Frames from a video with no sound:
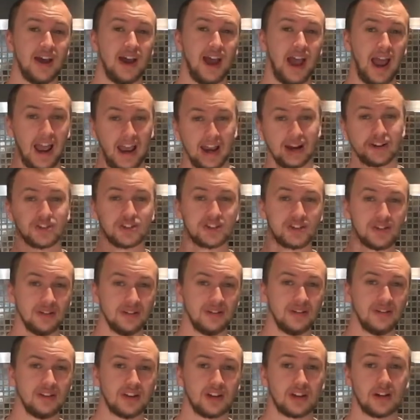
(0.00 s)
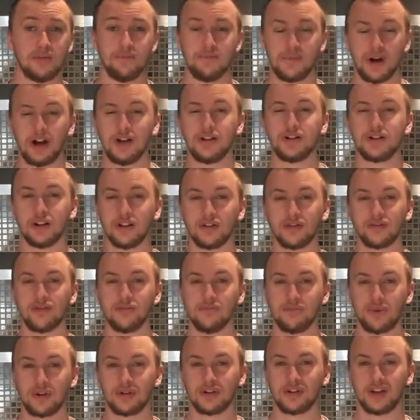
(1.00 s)
Axton, the commando
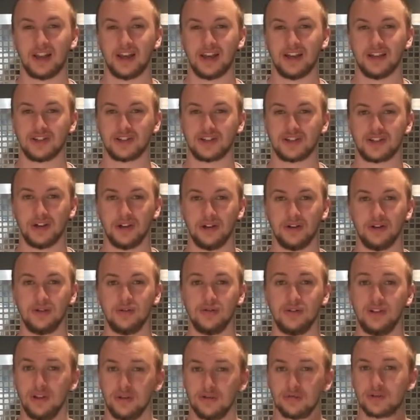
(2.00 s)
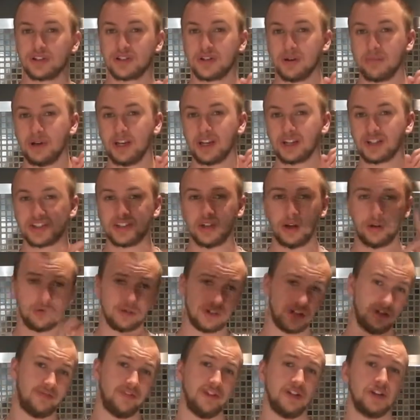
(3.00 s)
from Borderlands 2, used to be a
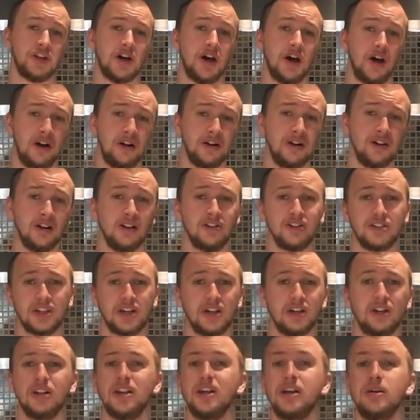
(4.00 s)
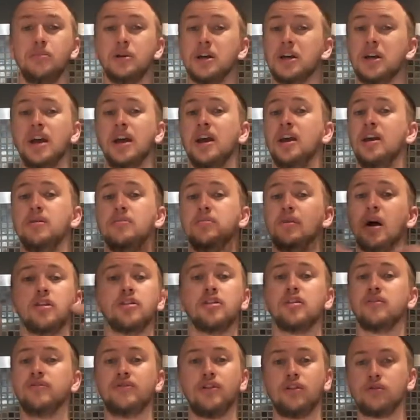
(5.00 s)
soldier for Dahl until he became
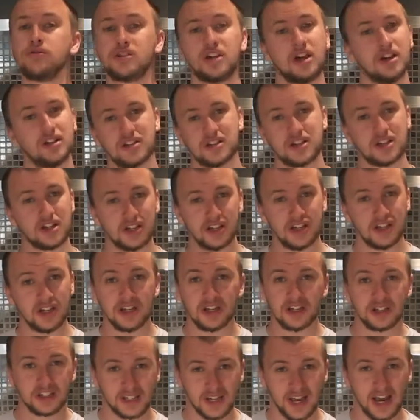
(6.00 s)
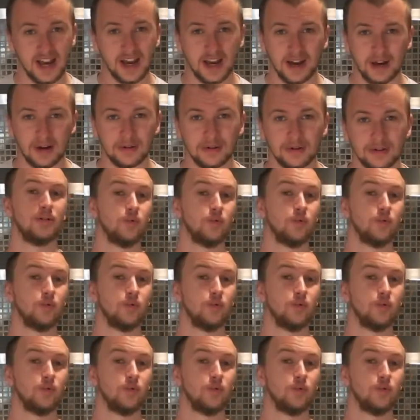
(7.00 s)
the Vault Hunter he is now.